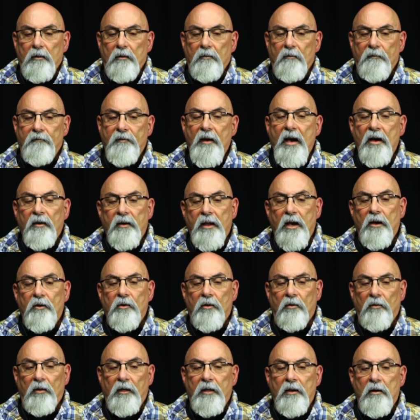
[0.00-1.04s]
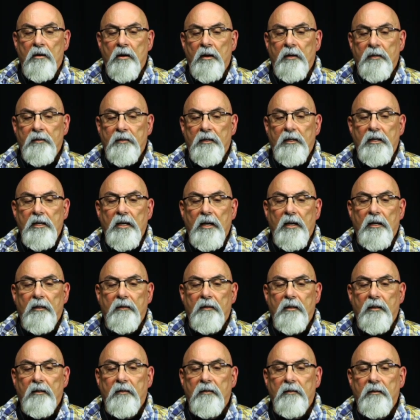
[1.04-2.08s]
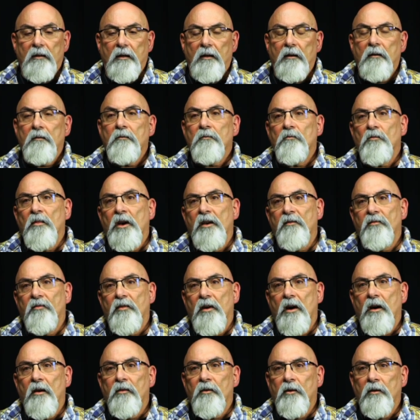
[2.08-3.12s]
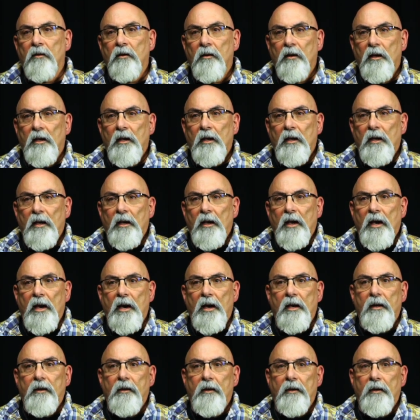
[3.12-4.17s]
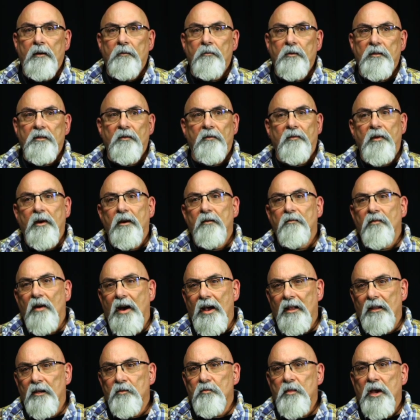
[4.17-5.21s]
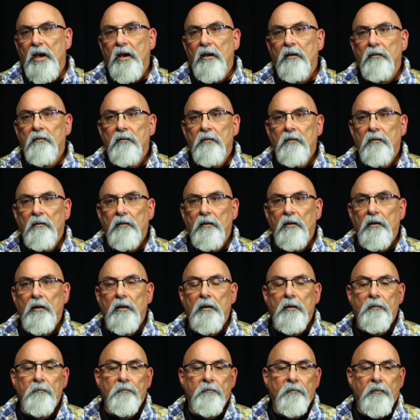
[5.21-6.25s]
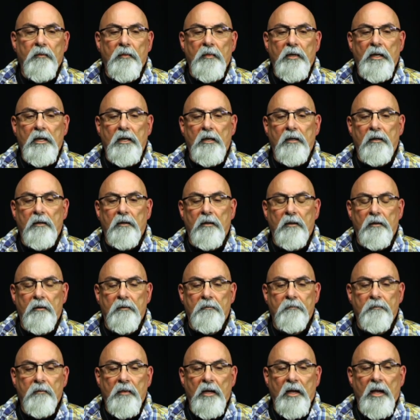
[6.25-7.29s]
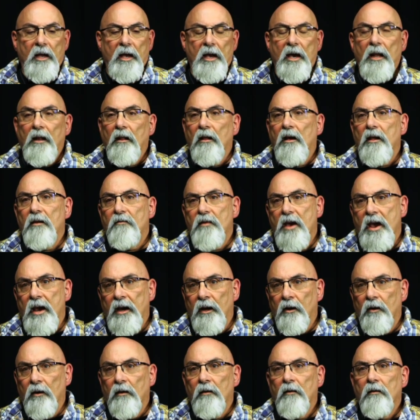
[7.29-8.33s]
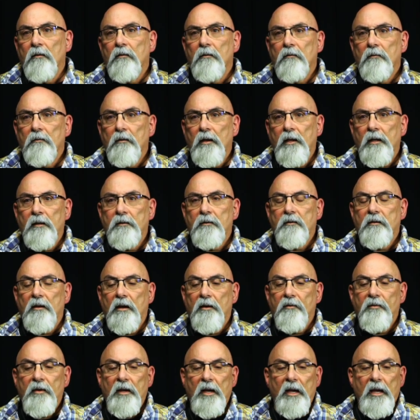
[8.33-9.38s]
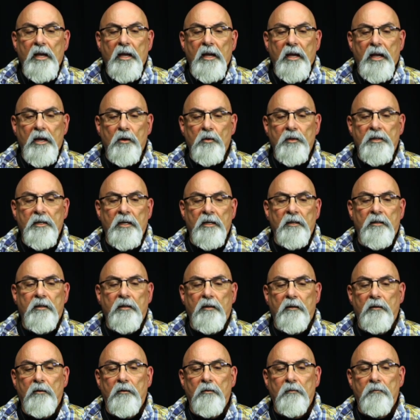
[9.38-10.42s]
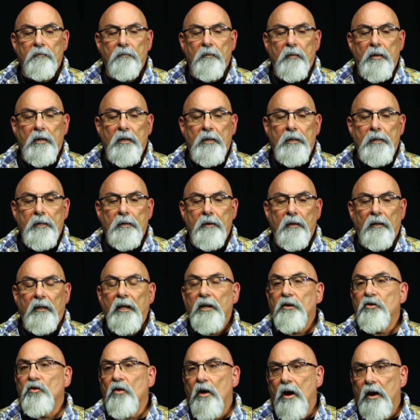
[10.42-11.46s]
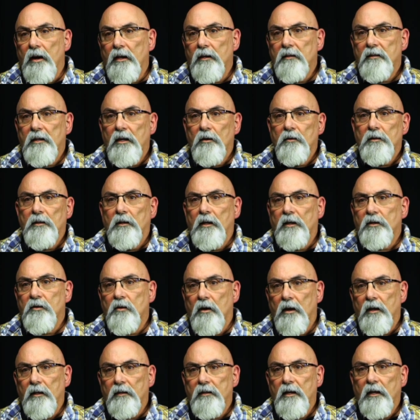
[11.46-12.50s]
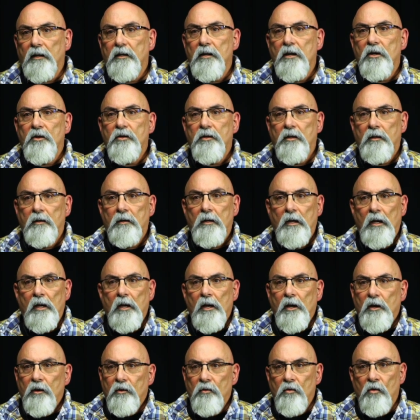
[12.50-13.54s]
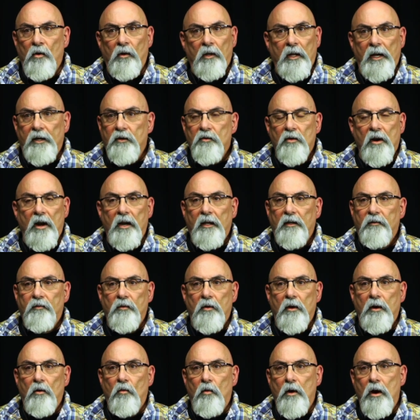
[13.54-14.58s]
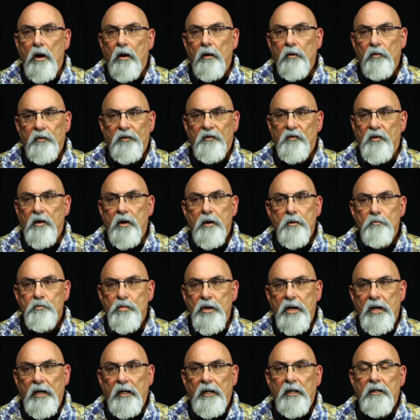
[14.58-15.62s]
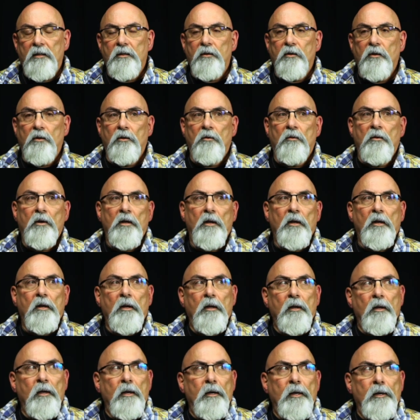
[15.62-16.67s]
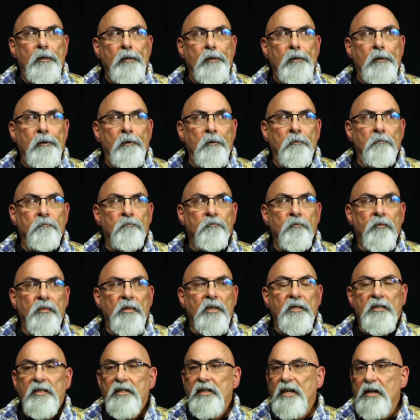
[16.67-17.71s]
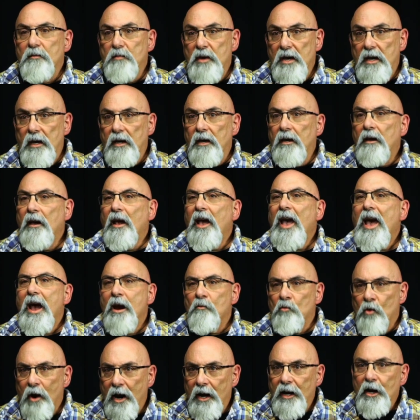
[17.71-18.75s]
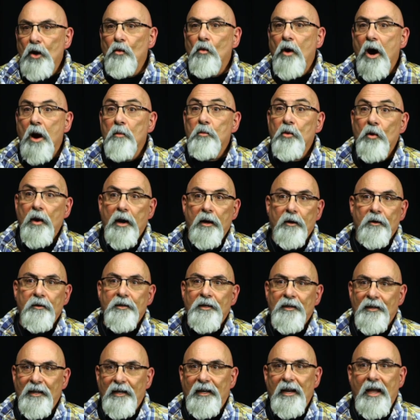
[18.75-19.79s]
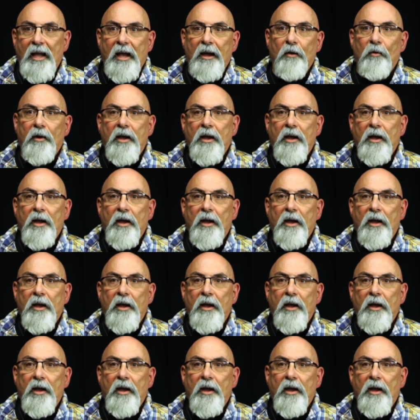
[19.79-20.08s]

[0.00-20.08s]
I found out early on as a kid that my father was a very violent man. He had a lot of anger and stuff. He was into electronics. He was an electronic technician, knew electronics very well. He was very big into CB, ham radio operators in the day.